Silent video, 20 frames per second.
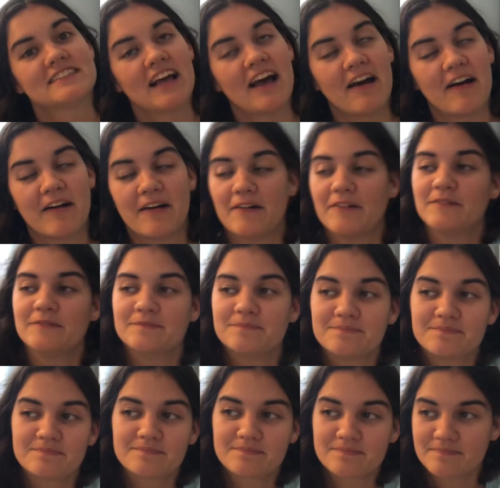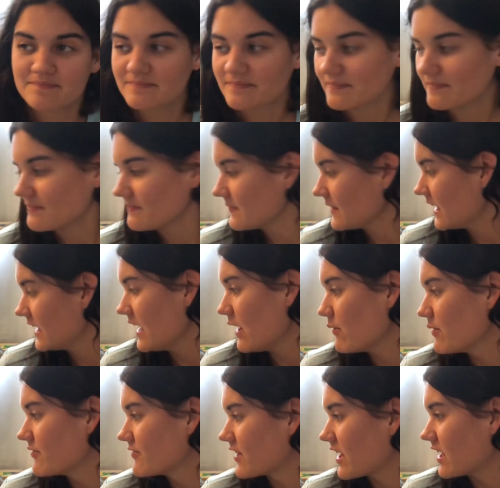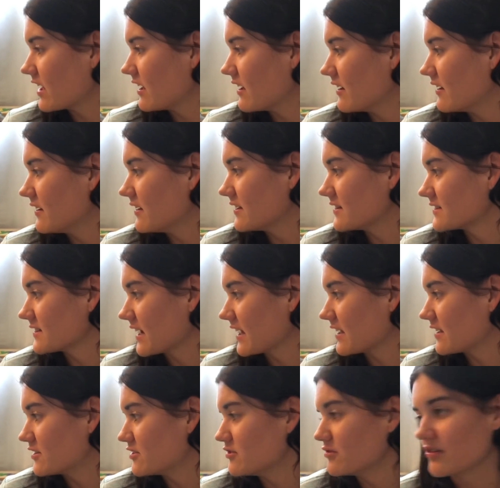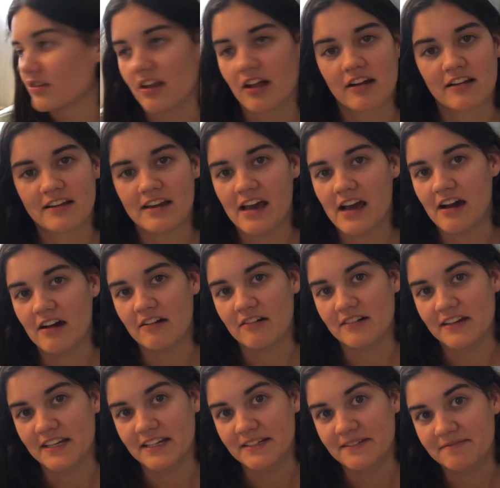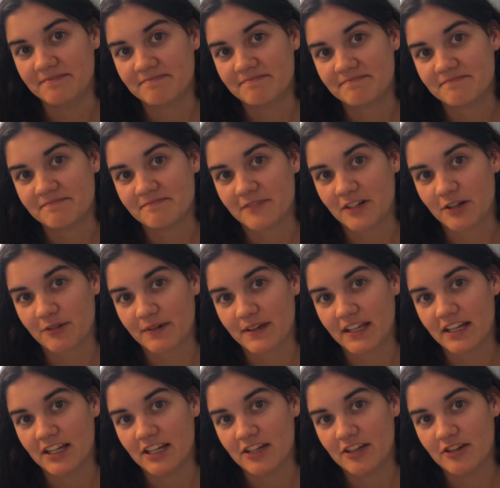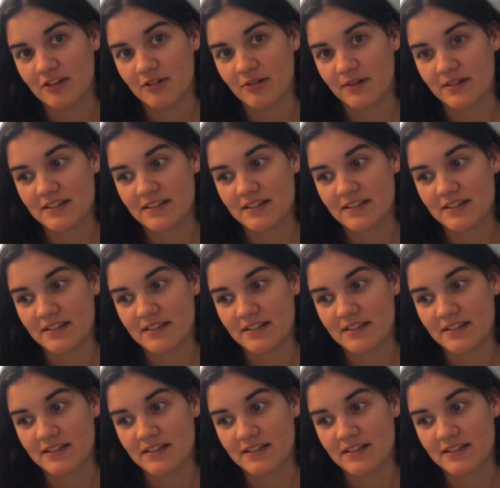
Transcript: So, yeah, we've got a, it's like 2 o'clock now, and what are we going to do